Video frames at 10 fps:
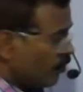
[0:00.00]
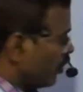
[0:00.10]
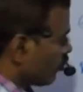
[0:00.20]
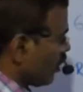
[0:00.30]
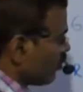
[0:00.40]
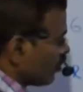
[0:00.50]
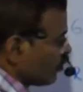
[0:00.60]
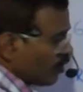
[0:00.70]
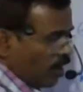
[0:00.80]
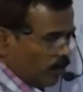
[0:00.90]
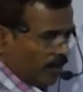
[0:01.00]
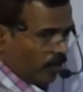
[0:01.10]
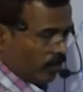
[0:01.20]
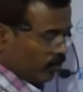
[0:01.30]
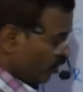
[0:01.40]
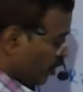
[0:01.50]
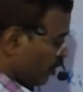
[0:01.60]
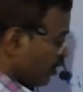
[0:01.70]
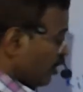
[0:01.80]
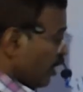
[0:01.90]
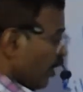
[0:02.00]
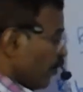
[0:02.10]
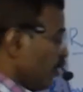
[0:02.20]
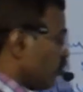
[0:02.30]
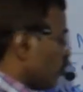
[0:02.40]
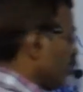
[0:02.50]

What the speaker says: fixation of carbon dioxide. This